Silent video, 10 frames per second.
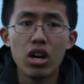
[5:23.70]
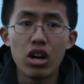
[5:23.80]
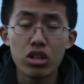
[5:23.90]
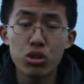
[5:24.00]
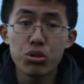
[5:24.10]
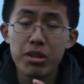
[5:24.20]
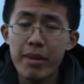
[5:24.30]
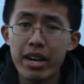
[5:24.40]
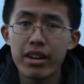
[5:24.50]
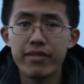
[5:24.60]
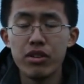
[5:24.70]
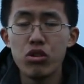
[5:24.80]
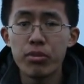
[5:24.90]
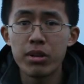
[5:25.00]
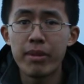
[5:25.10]
are usually made out of
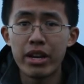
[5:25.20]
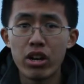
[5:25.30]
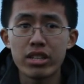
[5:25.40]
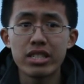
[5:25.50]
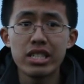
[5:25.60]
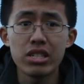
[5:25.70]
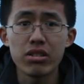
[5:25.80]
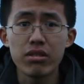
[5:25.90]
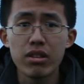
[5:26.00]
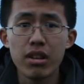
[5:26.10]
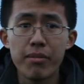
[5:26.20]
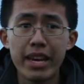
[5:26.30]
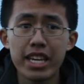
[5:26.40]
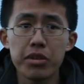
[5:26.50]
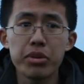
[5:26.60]
aluminum and not steel,
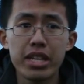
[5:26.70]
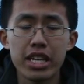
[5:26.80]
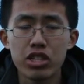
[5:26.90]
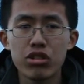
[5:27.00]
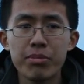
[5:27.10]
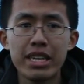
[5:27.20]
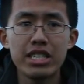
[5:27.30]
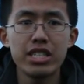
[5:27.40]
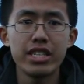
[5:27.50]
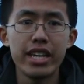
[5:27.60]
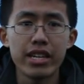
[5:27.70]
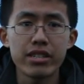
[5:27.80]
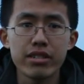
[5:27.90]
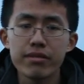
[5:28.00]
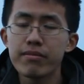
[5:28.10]
making it extremely easy to
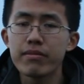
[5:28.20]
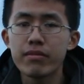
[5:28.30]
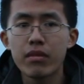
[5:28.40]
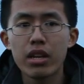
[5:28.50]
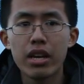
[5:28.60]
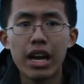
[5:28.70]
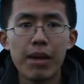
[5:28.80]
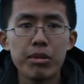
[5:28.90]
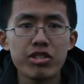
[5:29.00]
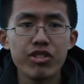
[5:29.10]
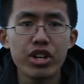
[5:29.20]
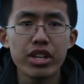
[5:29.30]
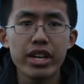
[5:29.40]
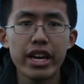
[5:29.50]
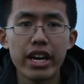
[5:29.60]
dent.
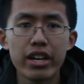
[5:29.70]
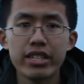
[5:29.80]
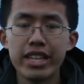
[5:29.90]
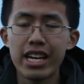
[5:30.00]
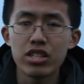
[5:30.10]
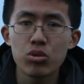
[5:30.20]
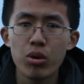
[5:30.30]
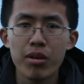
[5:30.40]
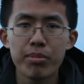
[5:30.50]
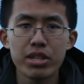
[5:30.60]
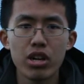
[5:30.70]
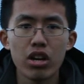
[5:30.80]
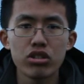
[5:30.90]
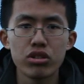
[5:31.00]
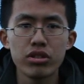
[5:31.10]
Atmospheric air contains 21%
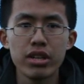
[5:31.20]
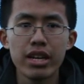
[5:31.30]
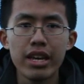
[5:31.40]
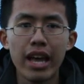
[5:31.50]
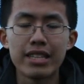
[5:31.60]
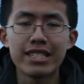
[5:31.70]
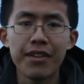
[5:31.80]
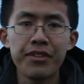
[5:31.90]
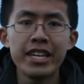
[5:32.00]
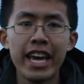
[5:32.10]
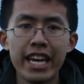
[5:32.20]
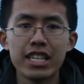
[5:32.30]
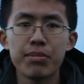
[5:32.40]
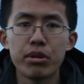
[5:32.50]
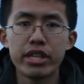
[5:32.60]
oxygen and
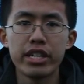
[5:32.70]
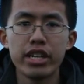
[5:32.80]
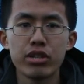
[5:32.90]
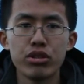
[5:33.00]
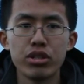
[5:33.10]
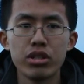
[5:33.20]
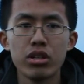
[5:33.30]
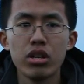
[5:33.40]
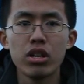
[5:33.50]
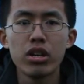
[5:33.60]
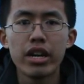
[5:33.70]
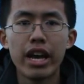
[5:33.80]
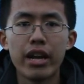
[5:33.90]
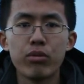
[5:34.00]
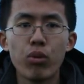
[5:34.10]
78% nitrogen,
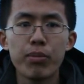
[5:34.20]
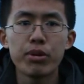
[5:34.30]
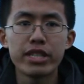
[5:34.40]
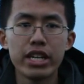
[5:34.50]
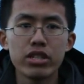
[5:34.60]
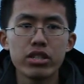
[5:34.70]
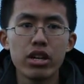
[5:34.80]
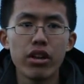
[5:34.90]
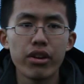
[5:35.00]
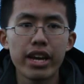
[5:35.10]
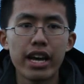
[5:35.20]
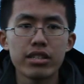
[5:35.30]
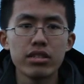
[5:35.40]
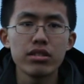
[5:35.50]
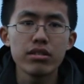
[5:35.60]
and 1% other
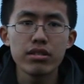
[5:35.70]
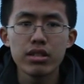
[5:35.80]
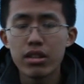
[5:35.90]
gases.